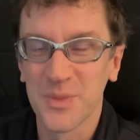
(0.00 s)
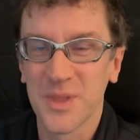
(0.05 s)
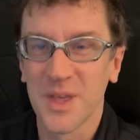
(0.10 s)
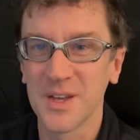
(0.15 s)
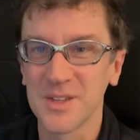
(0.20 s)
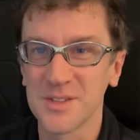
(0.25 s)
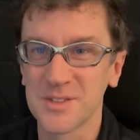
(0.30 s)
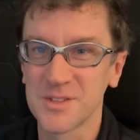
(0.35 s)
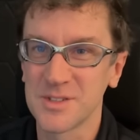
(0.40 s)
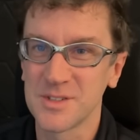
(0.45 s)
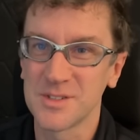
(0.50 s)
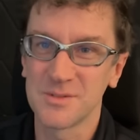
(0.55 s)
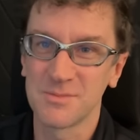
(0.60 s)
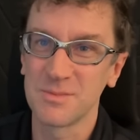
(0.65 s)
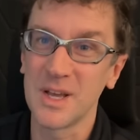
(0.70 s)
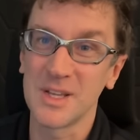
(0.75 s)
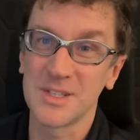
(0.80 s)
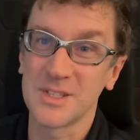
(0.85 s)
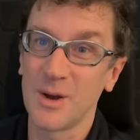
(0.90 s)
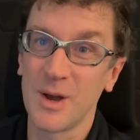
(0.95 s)
that's
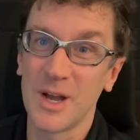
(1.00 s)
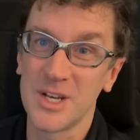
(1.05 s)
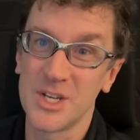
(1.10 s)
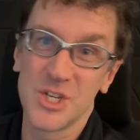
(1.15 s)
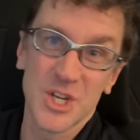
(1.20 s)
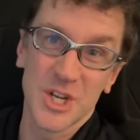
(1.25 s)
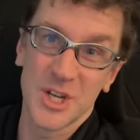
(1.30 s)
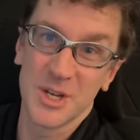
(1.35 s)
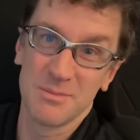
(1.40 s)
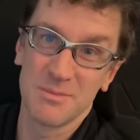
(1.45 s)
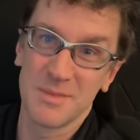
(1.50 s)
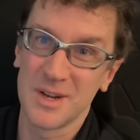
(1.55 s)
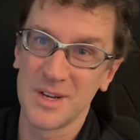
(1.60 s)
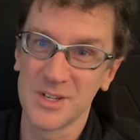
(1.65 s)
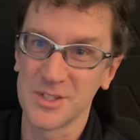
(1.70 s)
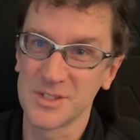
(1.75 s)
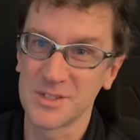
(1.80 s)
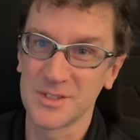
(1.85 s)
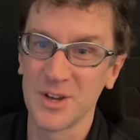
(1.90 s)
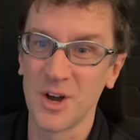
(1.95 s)
that's how I cheat. I'm
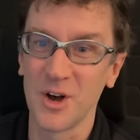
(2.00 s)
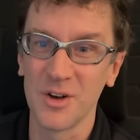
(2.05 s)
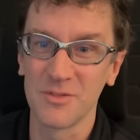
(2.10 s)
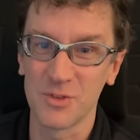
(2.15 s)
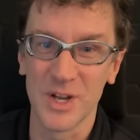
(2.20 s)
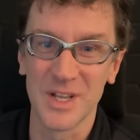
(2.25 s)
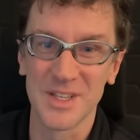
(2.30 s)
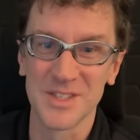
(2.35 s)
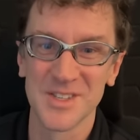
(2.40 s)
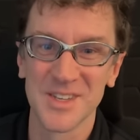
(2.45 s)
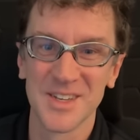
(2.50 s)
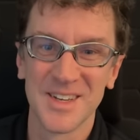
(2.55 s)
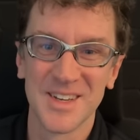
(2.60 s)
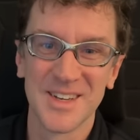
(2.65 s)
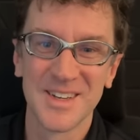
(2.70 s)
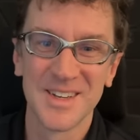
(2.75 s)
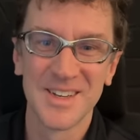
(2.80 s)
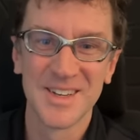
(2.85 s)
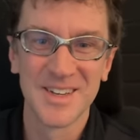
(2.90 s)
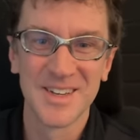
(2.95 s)
just all friends. You